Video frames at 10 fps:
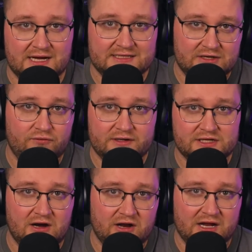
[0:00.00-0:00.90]
and Tyranids
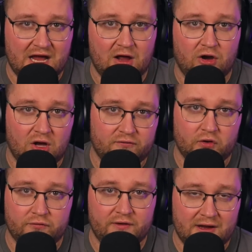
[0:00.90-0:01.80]
are going to get a lot of
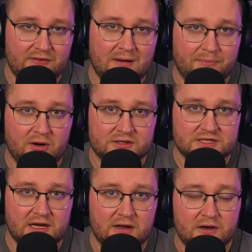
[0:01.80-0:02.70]
love in that box
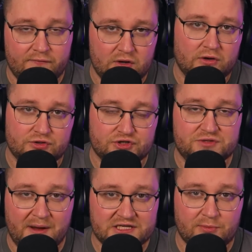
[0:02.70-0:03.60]
set, not just
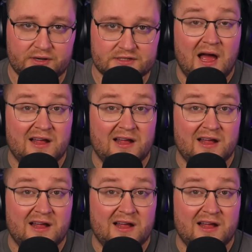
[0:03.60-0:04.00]
Space Marines.